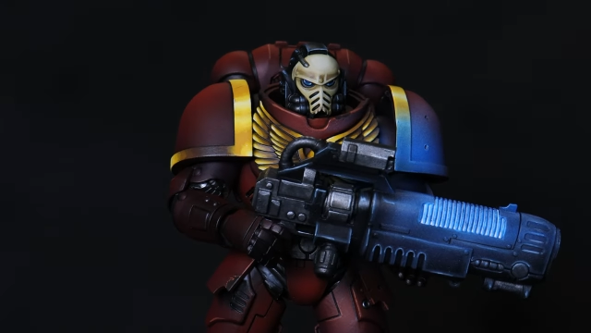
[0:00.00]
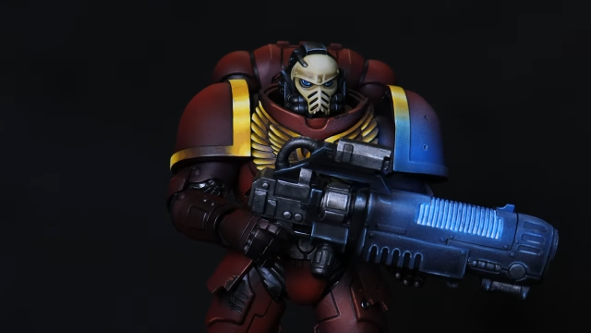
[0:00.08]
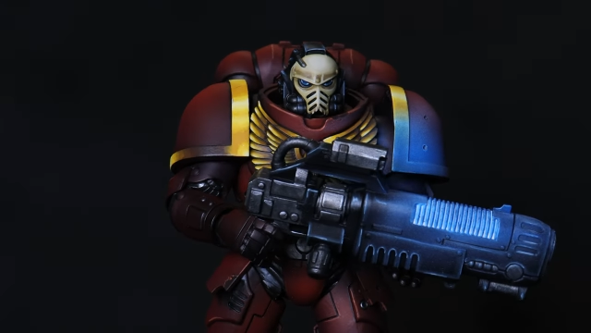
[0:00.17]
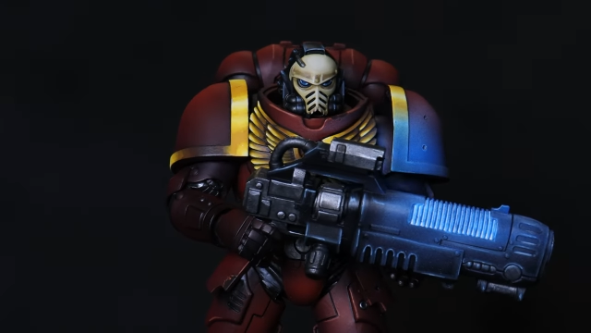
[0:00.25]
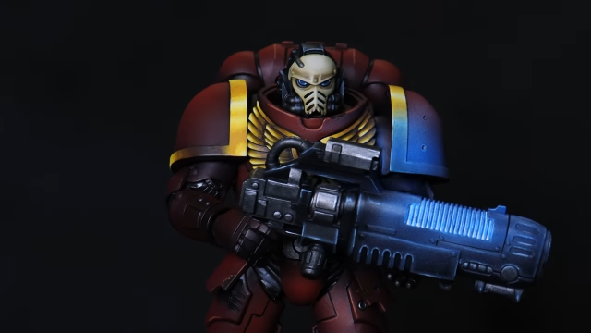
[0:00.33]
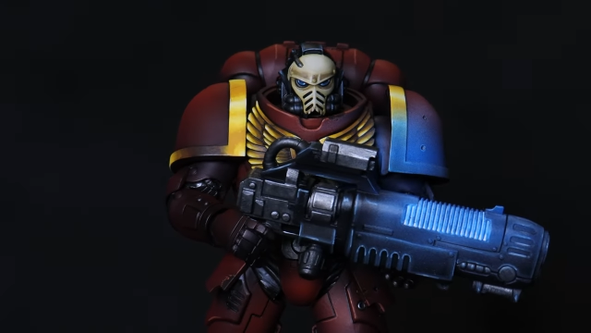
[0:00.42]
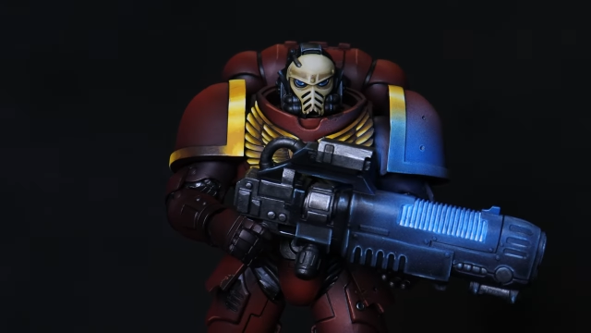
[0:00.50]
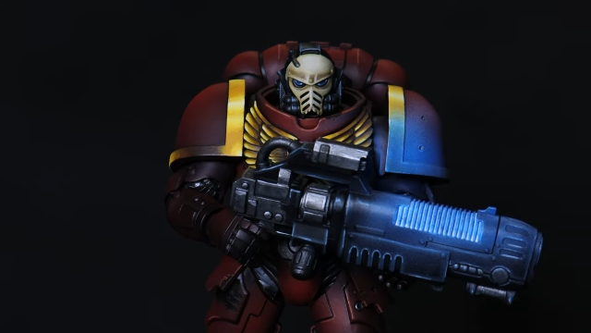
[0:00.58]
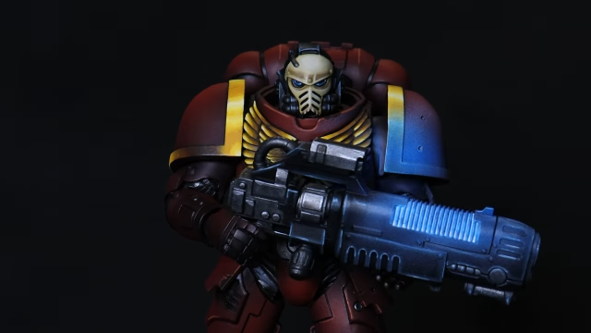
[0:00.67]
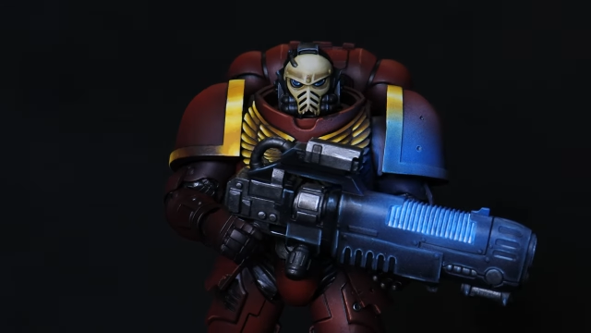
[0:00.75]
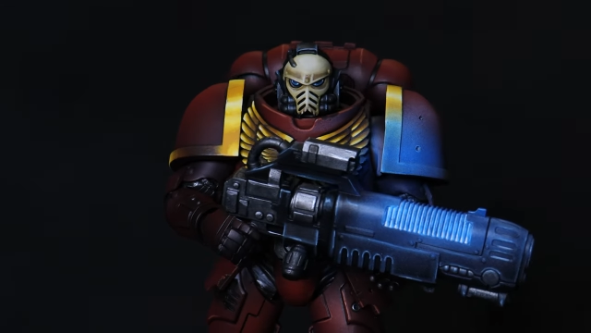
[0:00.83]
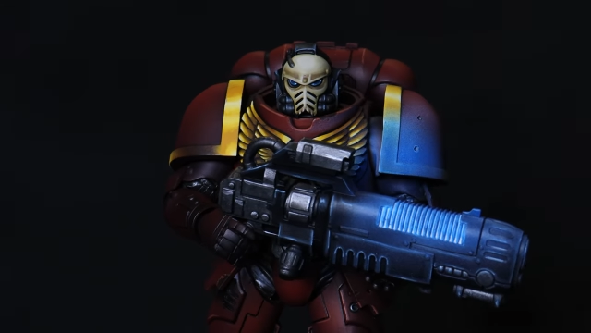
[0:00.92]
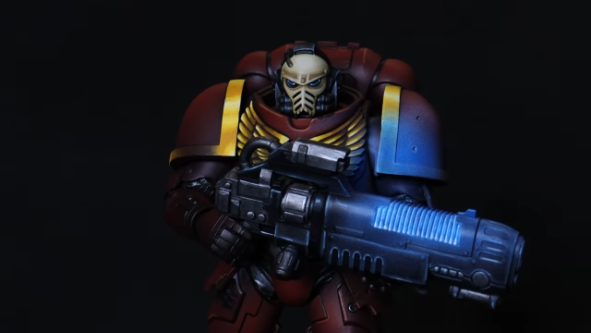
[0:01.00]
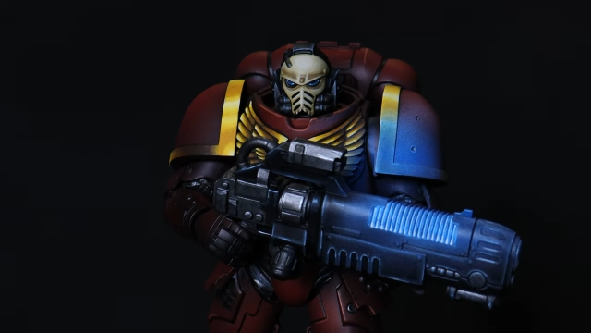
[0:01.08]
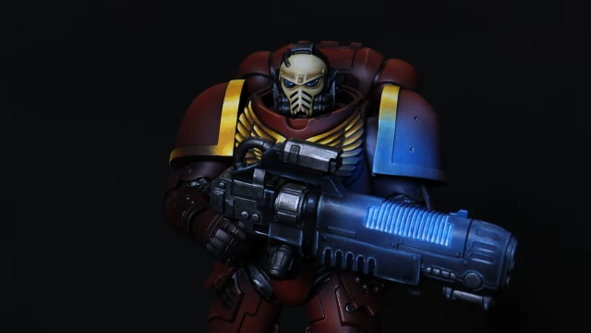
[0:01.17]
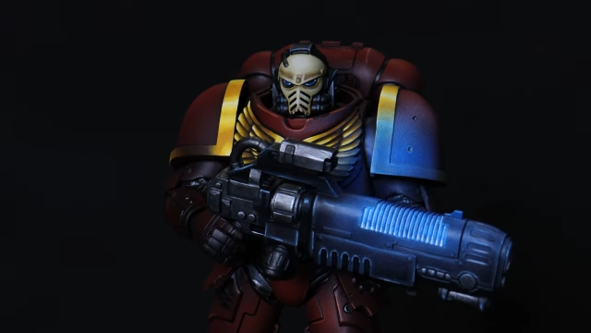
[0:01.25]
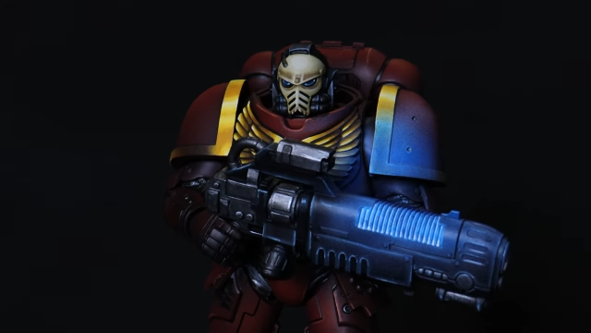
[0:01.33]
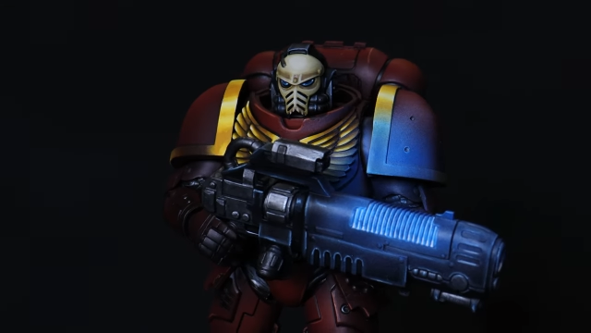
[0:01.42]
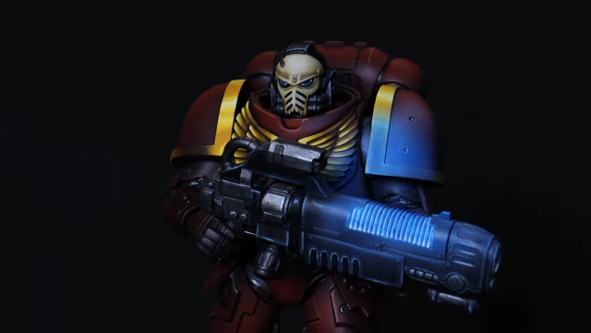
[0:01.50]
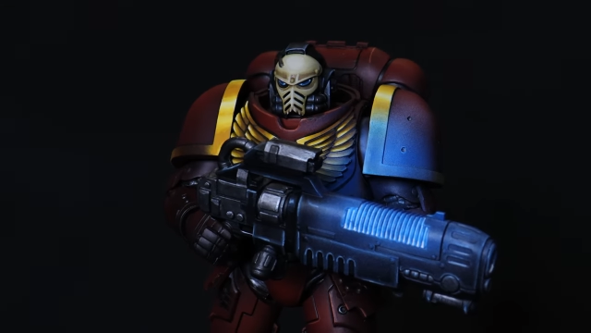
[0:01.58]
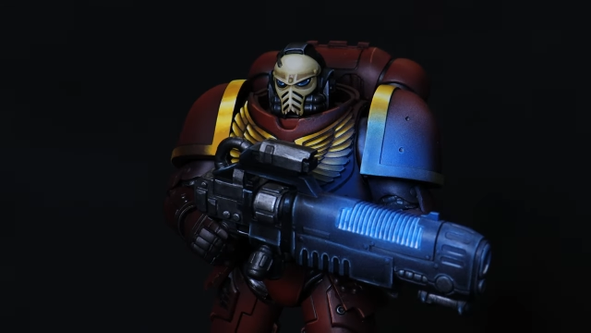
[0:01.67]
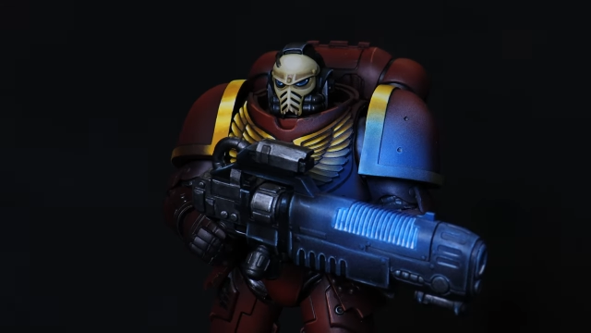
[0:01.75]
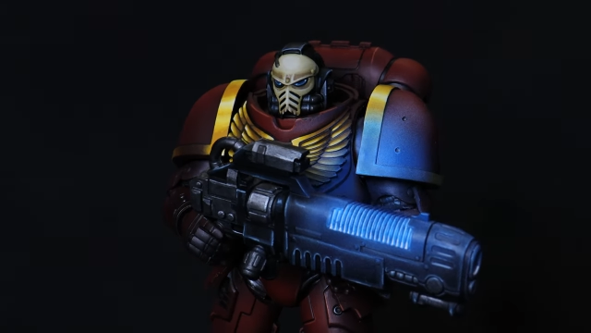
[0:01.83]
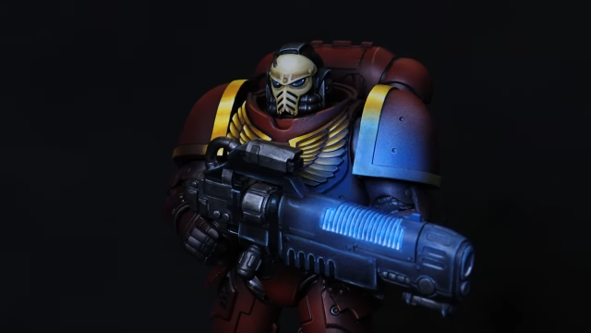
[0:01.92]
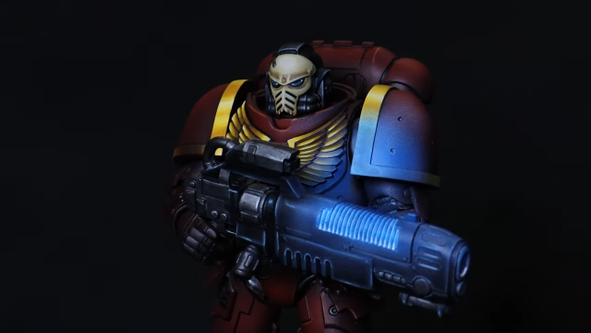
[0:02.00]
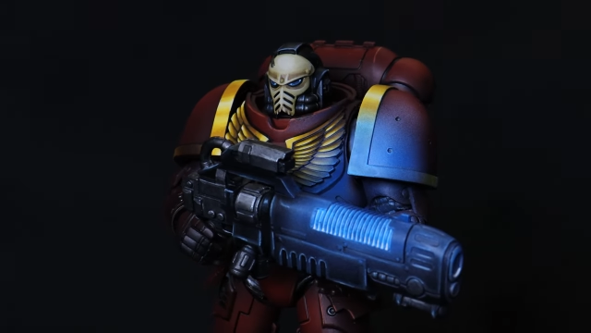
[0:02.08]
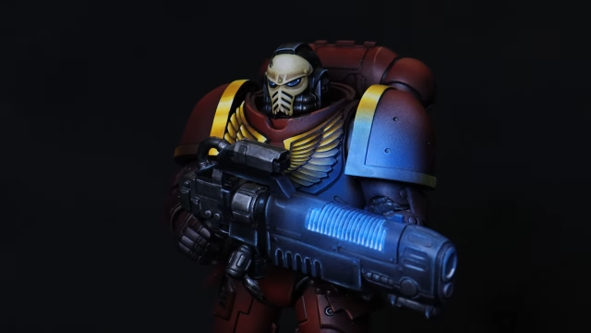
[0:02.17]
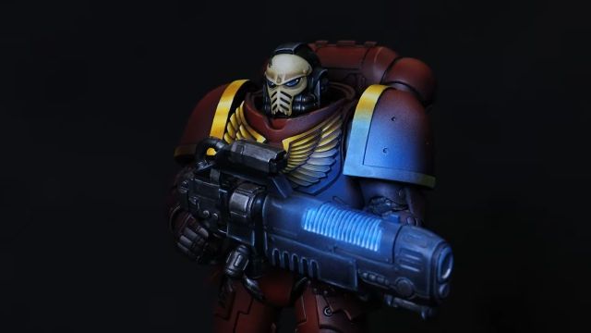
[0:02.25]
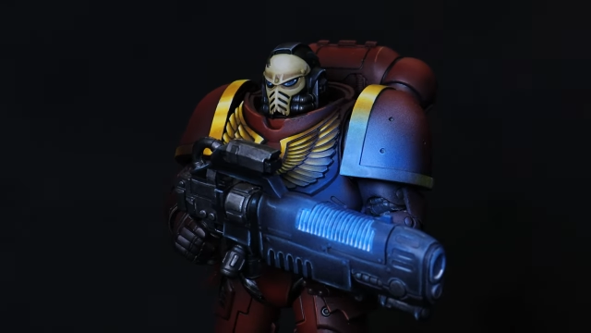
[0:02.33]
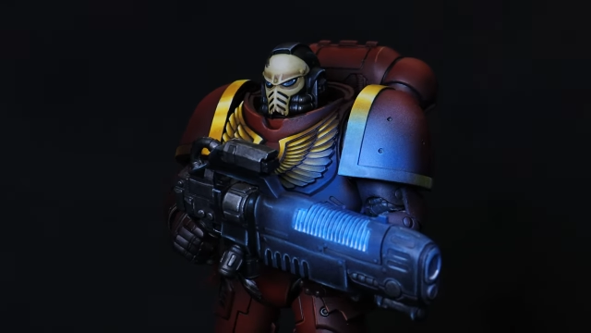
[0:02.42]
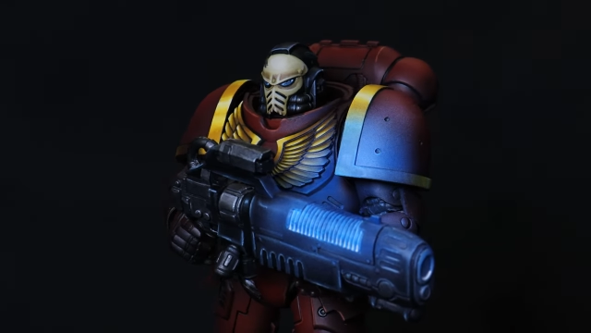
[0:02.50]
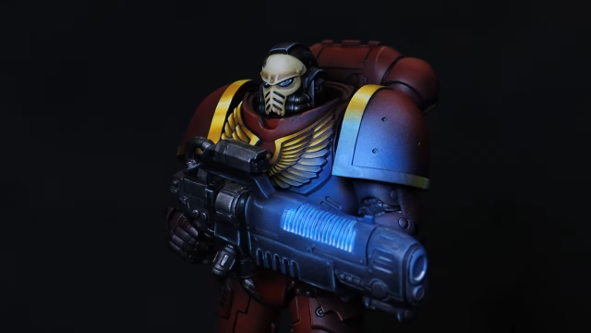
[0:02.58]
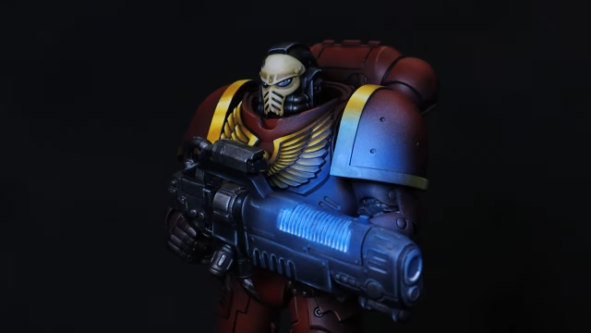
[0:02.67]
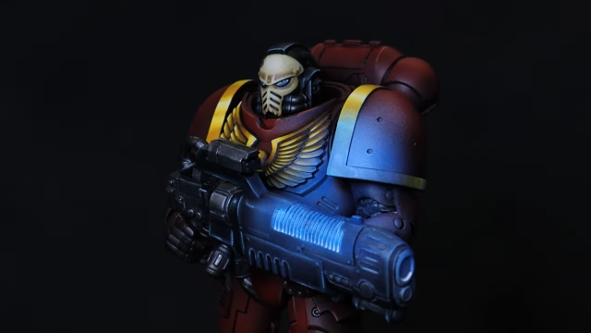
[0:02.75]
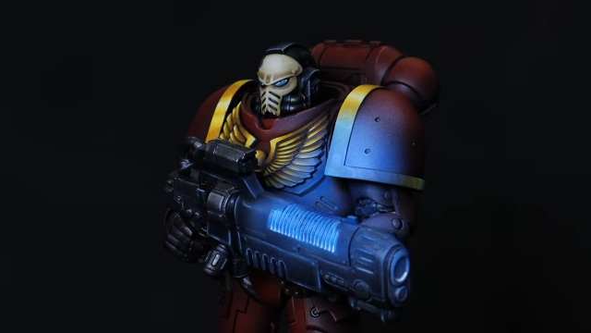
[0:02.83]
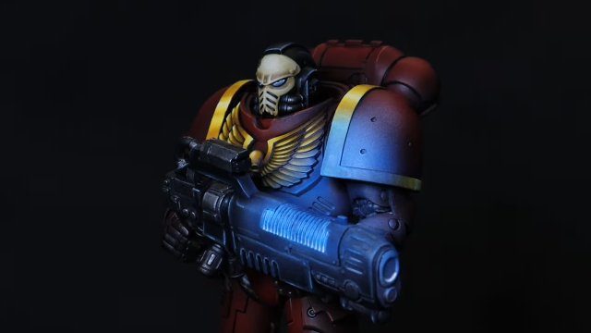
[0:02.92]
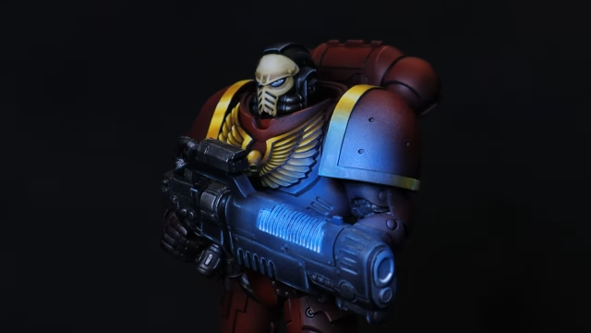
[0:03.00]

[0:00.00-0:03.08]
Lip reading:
No face is visible, so there are no lips to read.